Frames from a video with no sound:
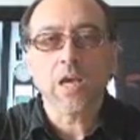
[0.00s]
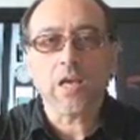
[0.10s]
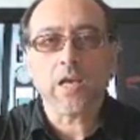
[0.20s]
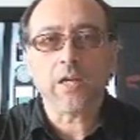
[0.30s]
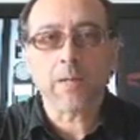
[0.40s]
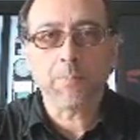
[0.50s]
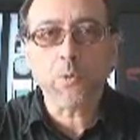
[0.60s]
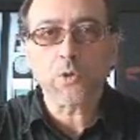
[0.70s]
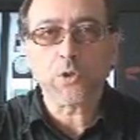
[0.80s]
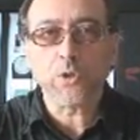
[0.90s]
And
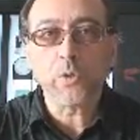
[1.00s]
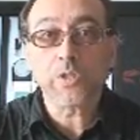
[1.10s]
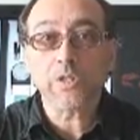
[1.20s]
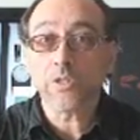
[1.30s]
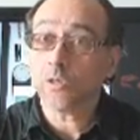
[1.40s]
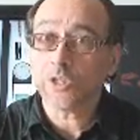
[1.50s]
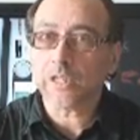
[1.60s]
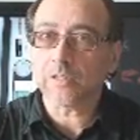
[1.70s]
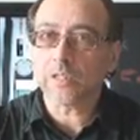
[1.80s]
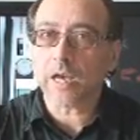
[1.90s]
Appoggio uses not
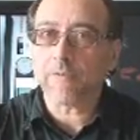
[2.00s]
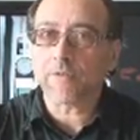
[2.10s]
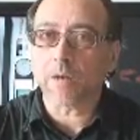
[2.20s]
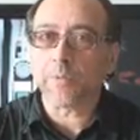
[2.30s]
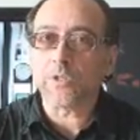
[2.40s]
just the diaphragm,